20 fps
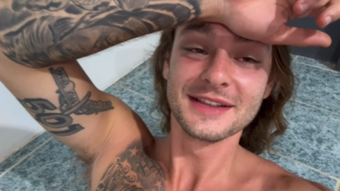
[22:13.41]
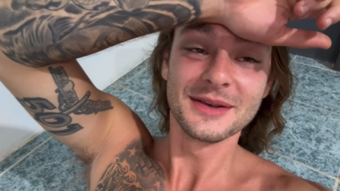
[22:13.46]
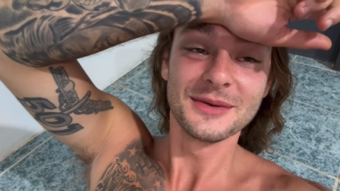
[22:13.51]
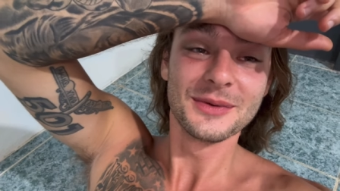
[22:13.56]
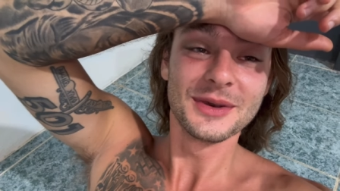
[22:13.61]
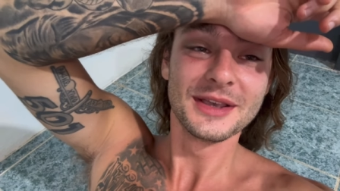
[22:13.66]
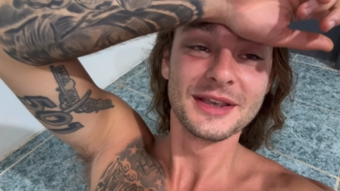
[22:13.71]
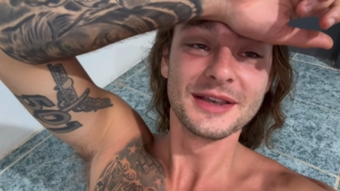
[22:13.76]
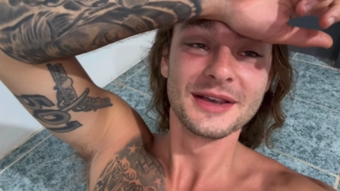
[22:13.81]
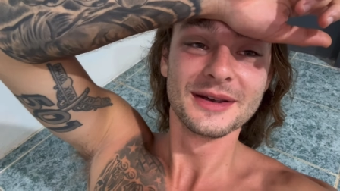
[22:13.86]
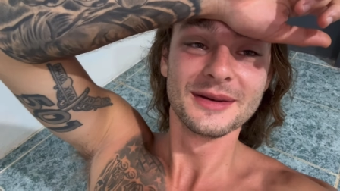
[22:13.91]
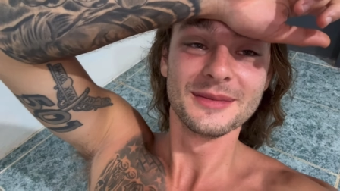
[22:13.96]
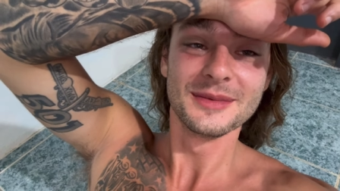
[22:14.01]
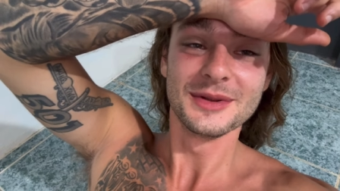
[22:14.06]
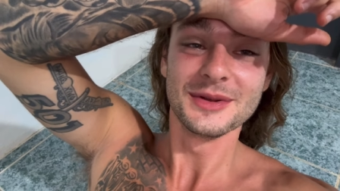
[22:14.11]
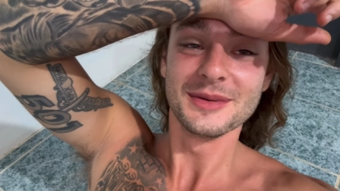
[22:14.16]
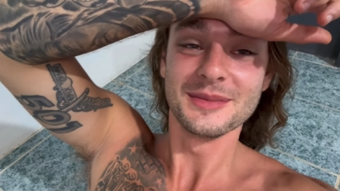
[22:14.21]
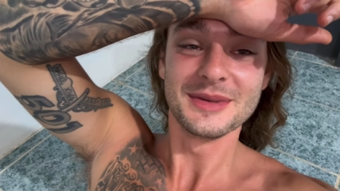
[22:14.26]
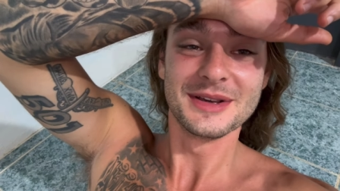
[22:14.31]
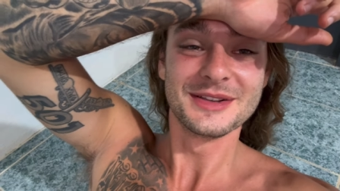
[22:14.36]
I wake up and
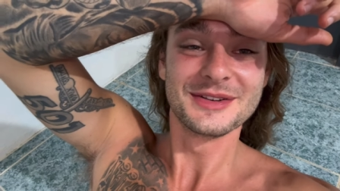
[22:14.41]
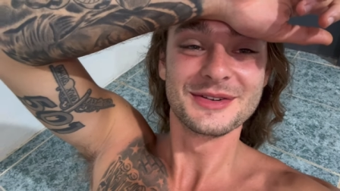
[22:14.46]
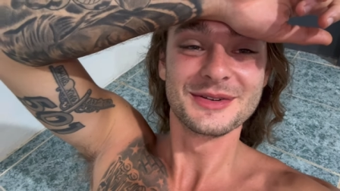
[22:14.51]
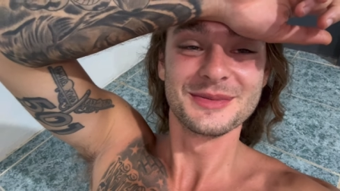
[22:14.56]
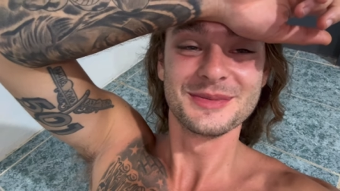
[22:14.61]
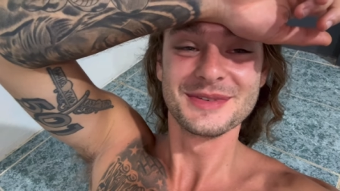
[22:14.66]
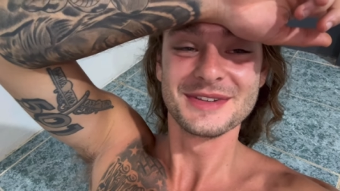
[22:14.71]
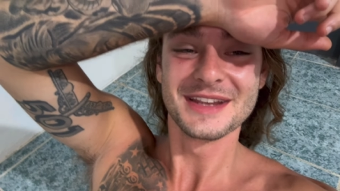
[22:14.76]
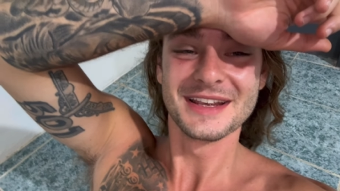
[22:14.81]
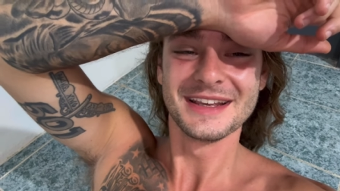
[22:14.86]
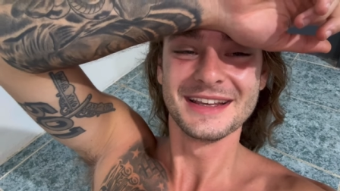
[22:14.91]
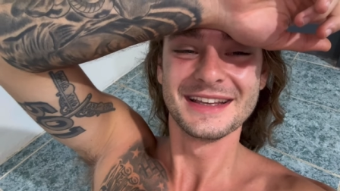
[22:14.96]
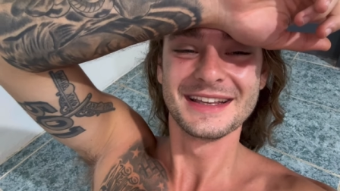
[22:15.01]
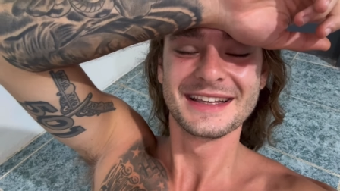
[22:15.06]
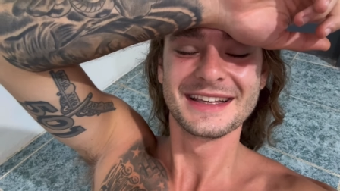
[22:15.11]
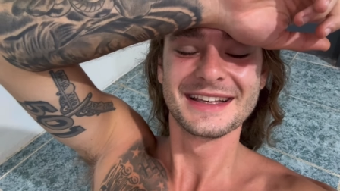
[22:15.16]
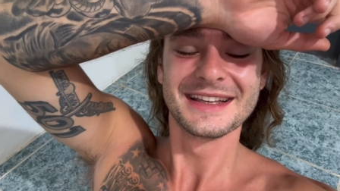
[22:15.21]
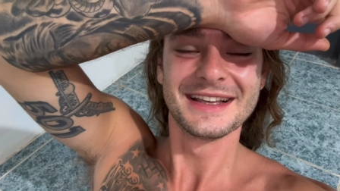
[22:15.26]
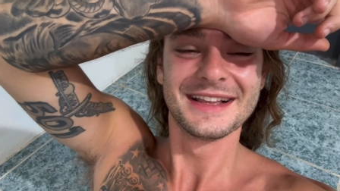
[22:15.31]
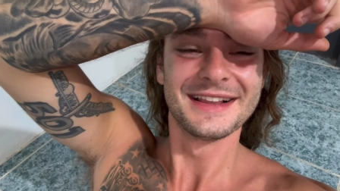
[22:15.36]
do a mushroom
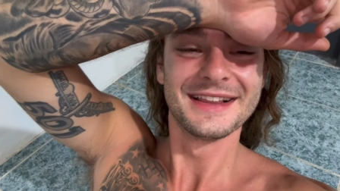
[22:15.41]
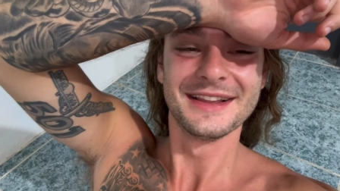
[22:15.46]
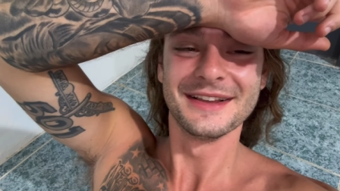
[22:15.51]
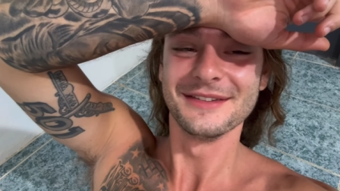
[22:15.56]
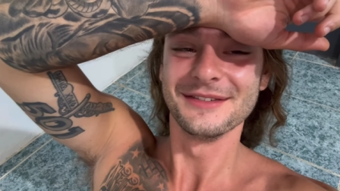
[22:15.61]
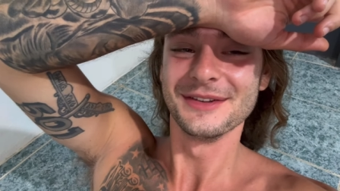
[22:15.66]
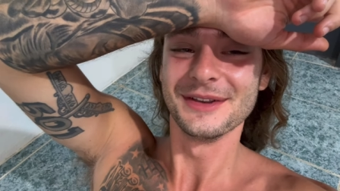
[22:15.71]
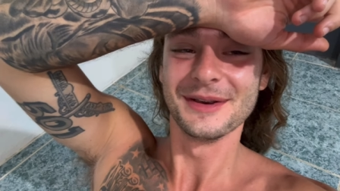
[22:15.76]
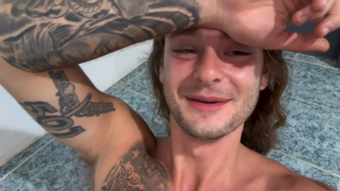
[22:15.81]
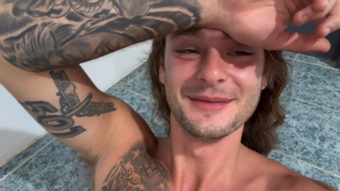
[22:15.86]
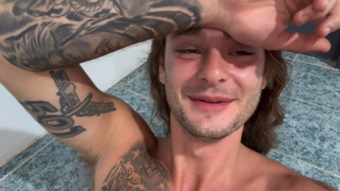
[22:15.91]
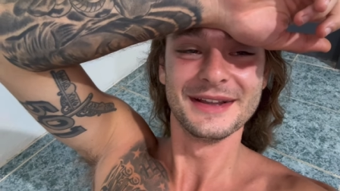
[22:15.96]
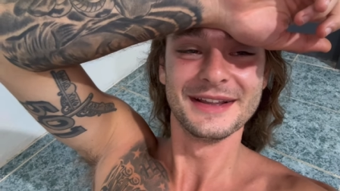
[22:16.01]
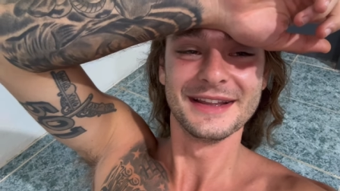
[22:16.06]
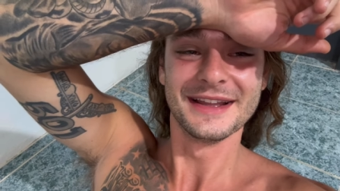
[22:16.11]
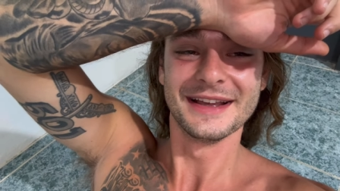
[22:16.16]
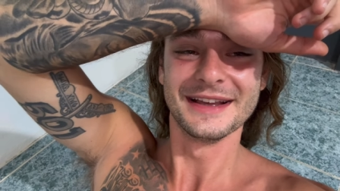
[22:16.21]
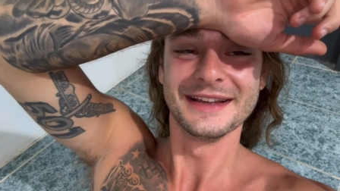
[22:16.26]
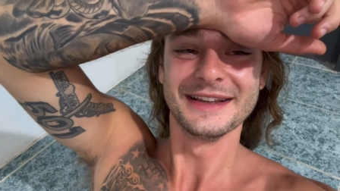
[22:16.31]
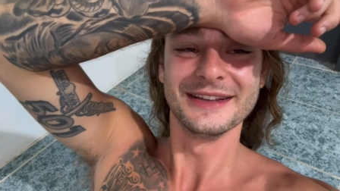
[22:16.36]
shake. I love y'all, man.
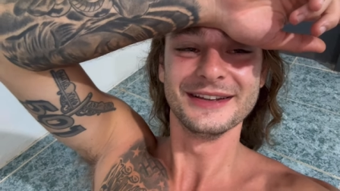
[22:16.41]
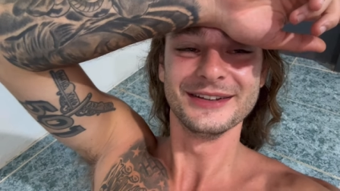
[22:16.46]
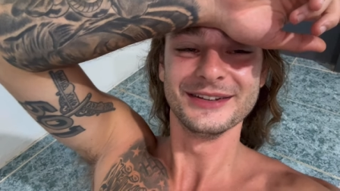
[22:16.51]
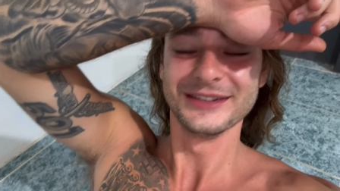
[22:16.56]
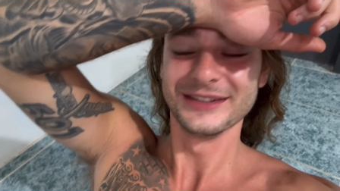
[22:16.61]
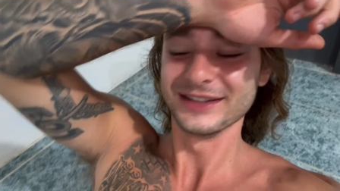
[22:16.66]
Thank you.